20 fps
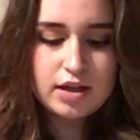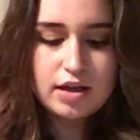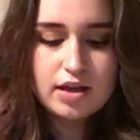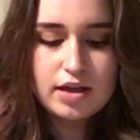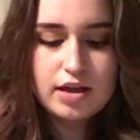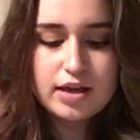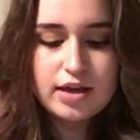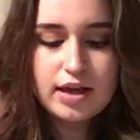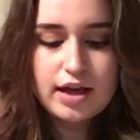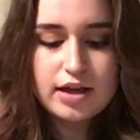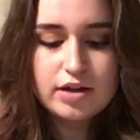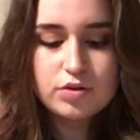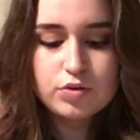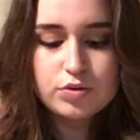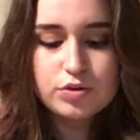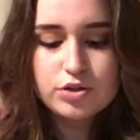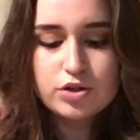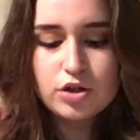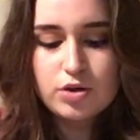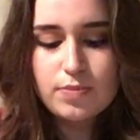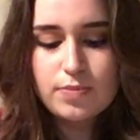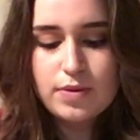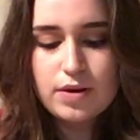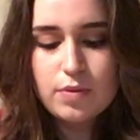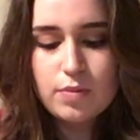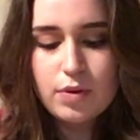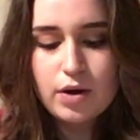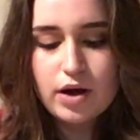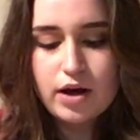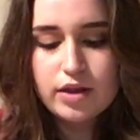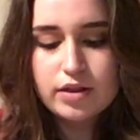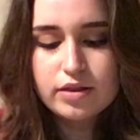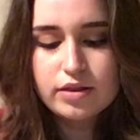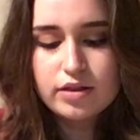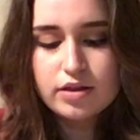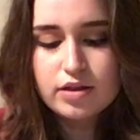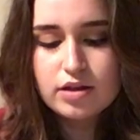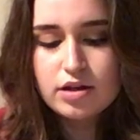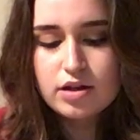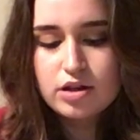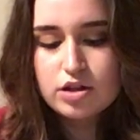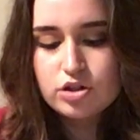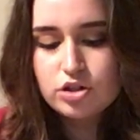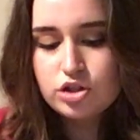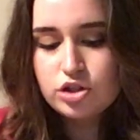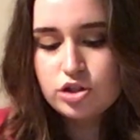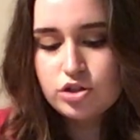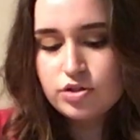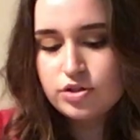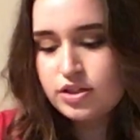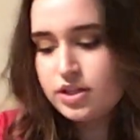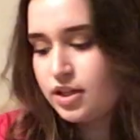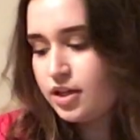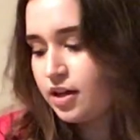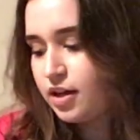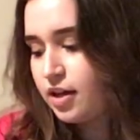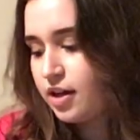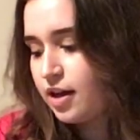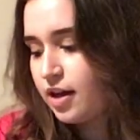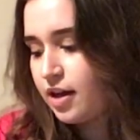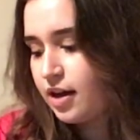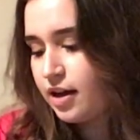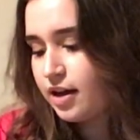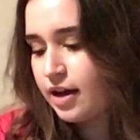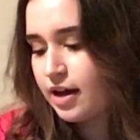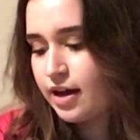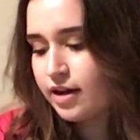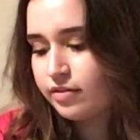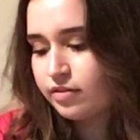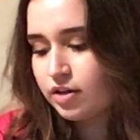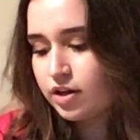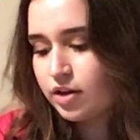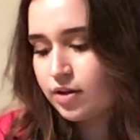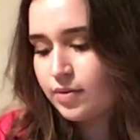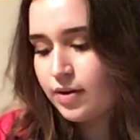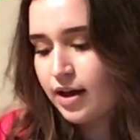can also be worth shooting an arrow